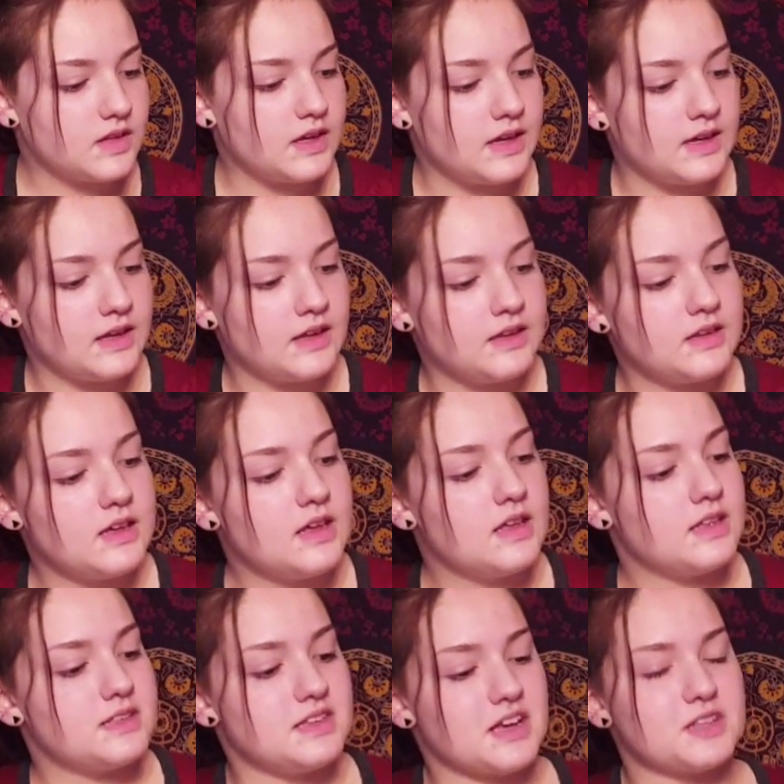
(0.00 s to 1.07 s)
And
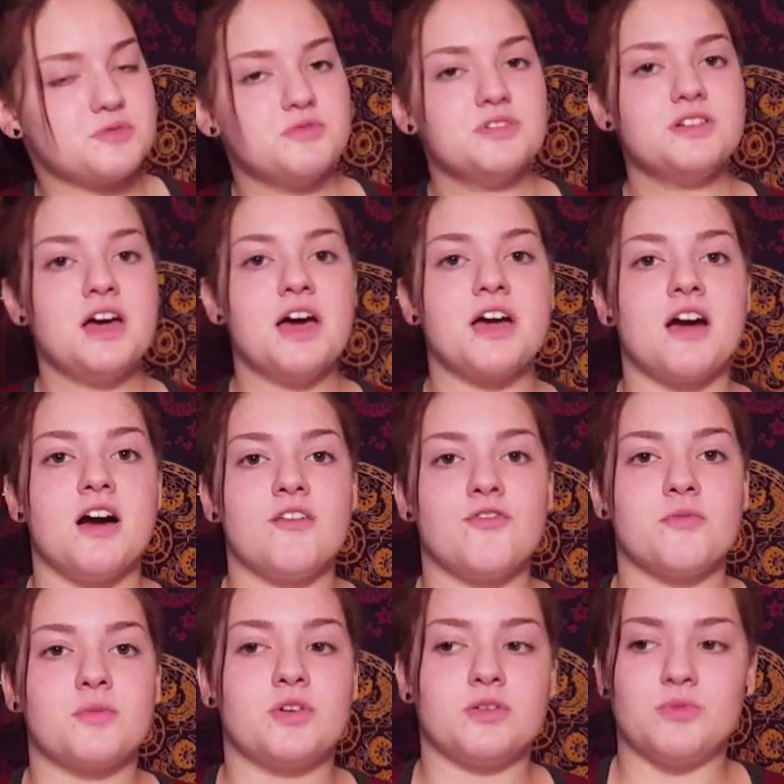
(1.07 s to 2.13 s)
this next one I got
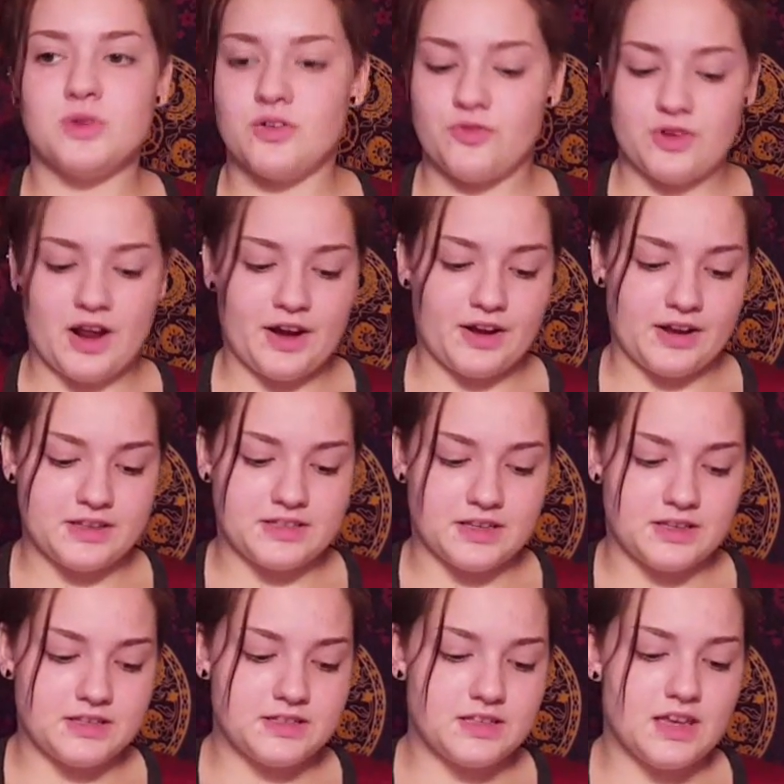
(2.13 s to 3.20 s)
from Goodwill for 99
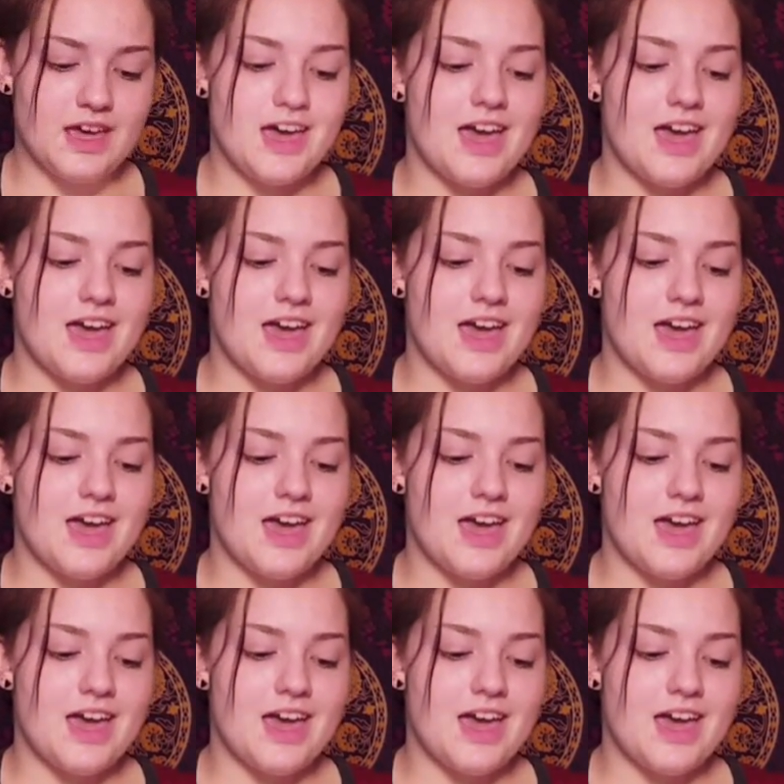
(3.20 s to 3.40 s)
cents.